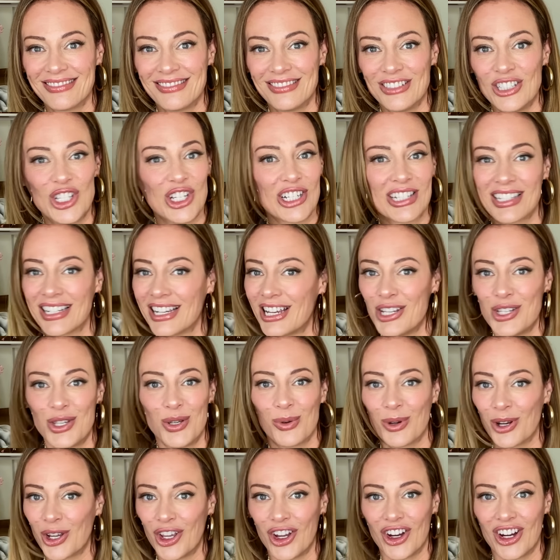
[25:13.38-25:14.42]
Just in case you
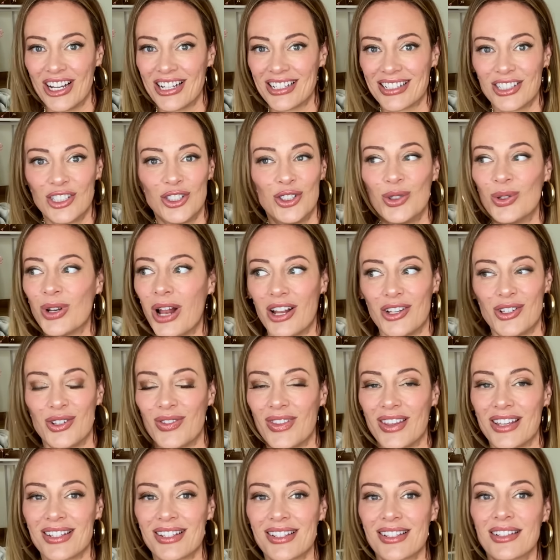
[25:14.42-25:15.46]
were curious, do not do
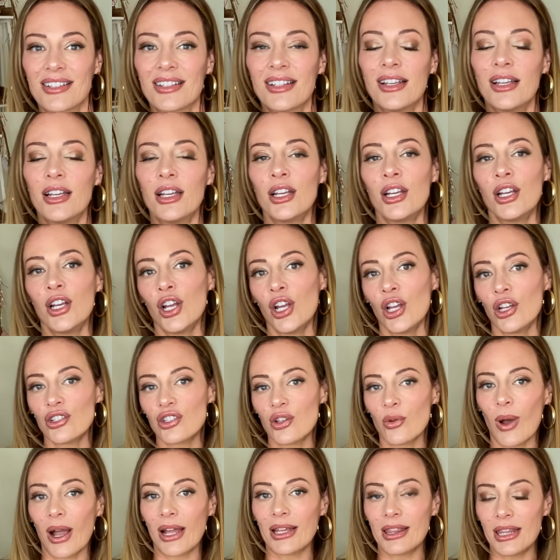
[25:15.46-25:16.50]
this.
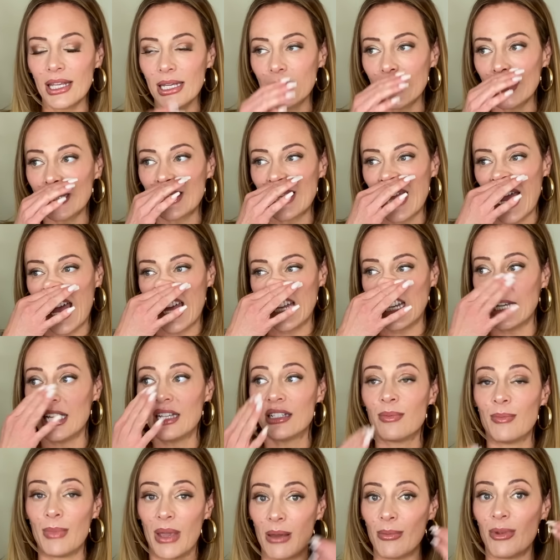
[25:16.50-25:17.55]
So I think that that
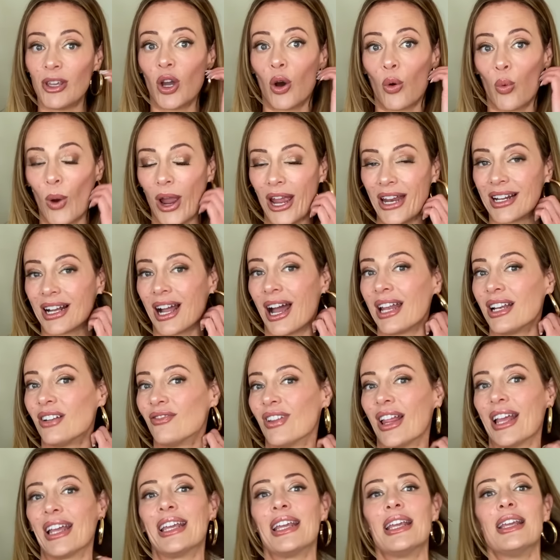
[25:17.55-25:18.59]
is maybe a way to kind of
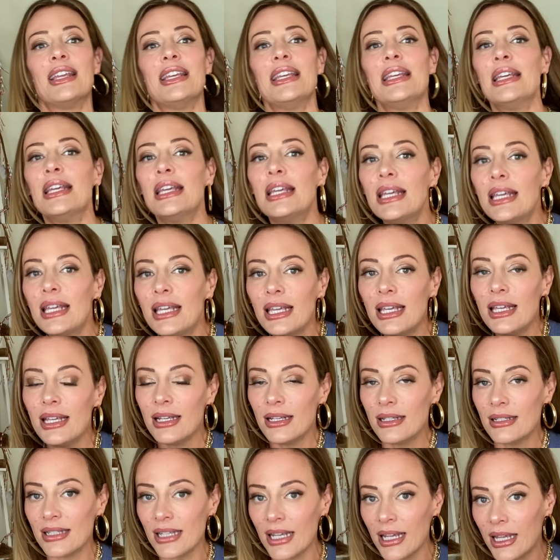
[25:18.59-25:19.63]
like
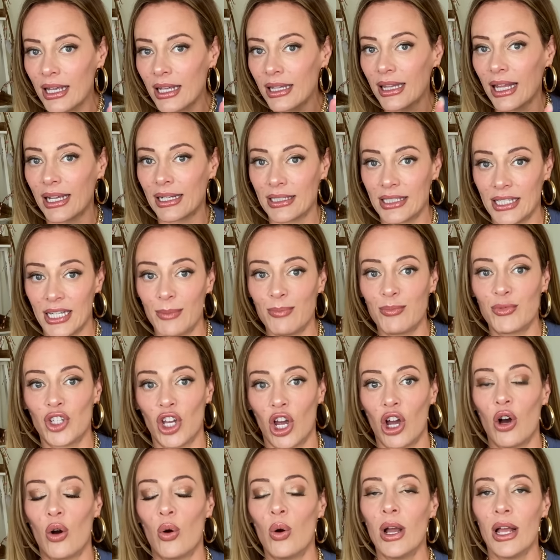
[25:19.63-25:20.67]
ease in, like
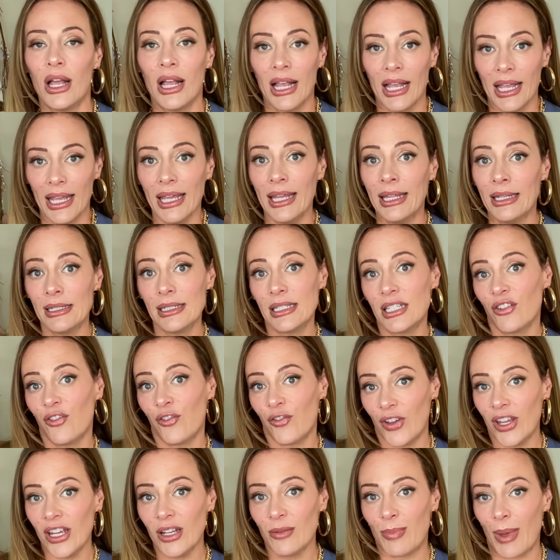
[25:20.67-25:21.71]
tiptoe into
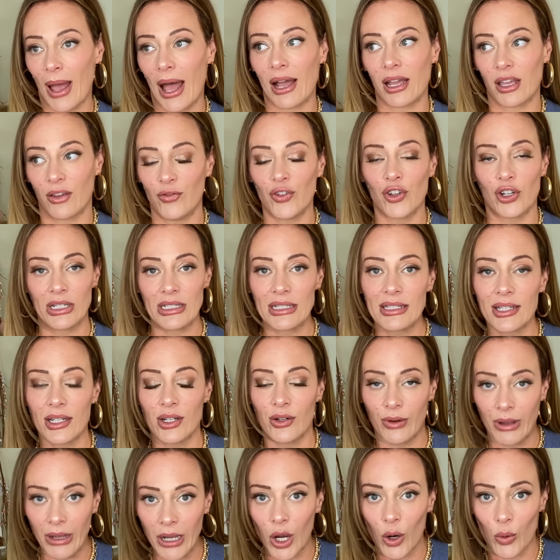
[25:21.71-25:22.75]
feedback if you're
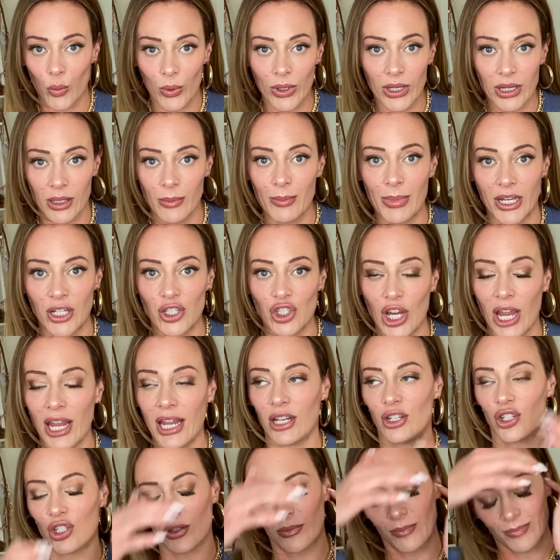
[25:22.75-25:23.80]
considering a really big
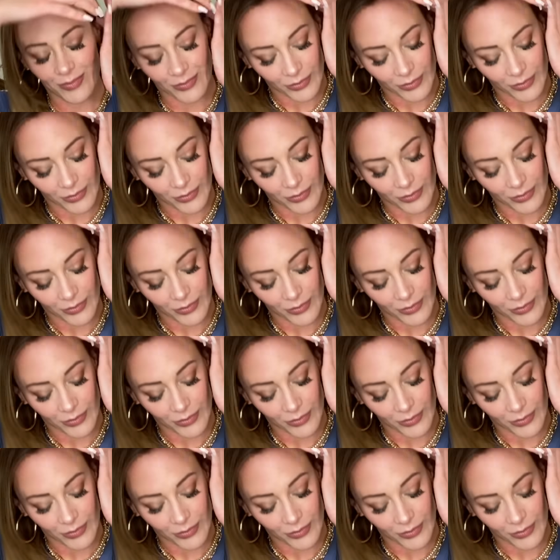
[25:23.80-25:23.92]
change.